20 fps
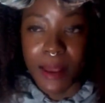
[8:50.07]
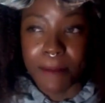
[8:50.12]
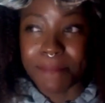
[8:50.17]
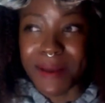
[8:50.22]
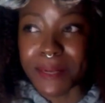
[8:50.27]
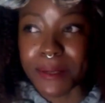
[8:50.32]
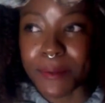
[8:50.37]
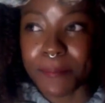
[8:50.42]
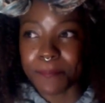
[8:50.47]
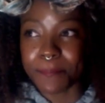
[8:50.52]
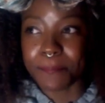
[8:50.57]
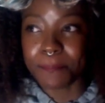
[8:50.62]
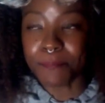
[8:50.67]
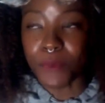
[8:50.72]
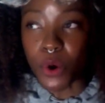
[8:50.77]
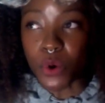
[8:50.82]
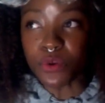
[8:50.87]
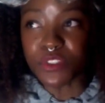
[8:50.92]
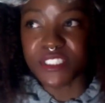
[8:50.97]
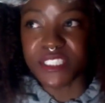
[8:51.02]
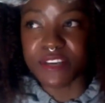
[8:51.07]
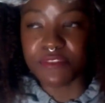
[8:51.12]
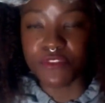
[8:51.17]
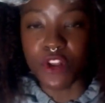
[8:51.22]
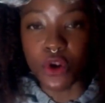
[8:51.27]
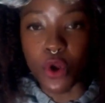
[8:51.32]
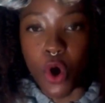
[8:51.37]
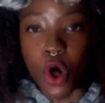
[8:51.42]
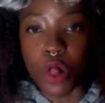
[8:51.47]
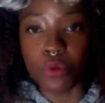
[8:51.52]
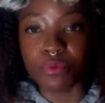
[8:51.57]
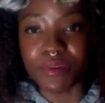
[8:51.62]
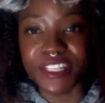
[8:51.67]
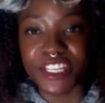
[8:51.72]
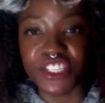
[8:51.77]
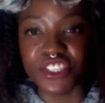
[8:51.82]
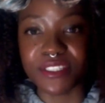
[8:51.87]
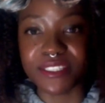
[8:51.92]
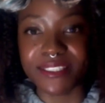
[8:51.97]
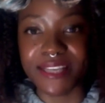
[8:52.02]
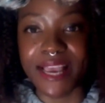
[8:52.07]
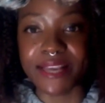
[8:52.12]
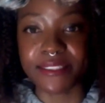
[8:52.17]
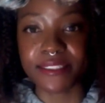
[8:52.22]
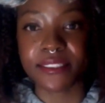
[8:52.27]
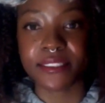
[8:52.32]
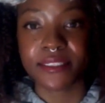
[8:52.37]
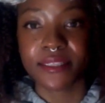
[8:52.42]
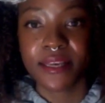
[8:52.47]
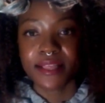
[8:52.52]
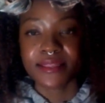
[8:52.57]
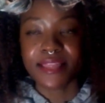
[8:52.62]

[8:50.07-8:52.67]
but most, if not all, religious texts